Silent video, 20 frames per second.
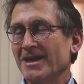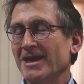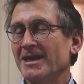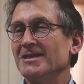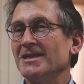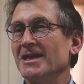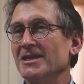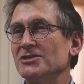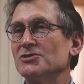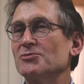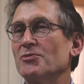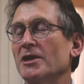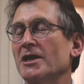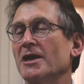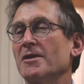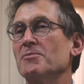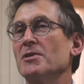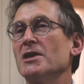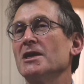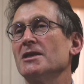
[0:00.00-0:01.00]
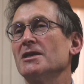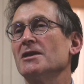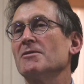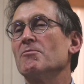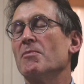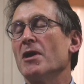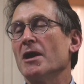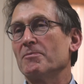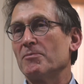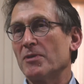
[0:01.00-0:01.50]
And that is what I
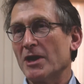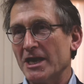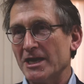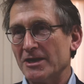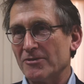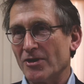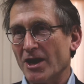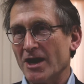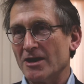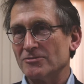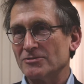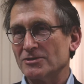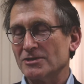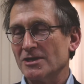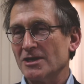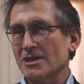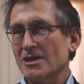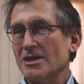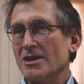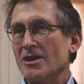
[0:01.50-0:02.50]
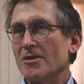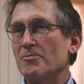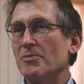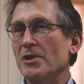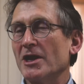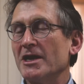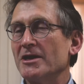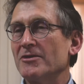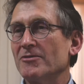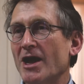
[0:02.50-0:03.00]
mean by playground. A
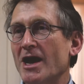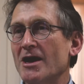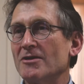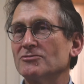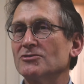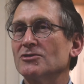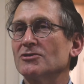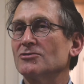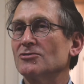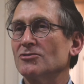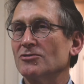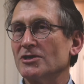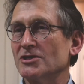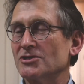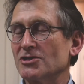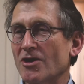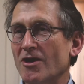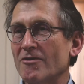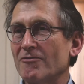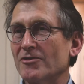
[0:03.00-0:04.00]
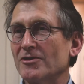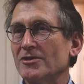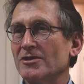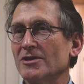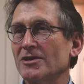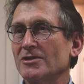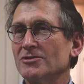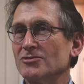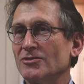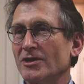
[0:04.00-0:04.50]
playground to discover,
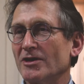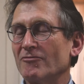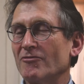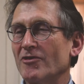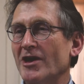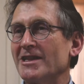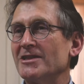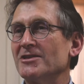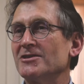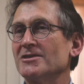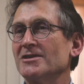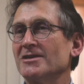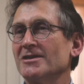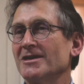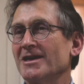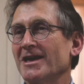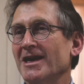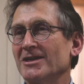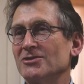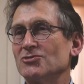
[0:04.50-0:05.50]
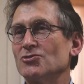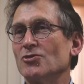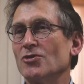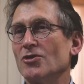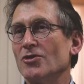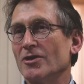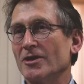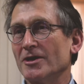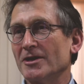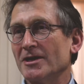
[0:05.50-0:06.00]
to invent, and to
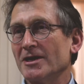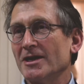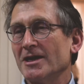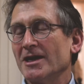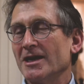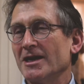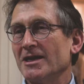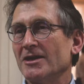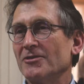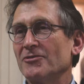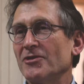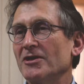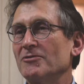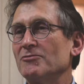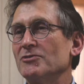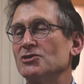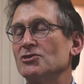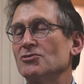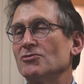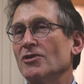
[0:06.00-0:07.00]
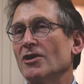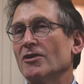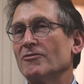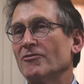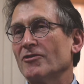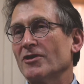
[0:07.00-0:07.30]
learn. And I think we should not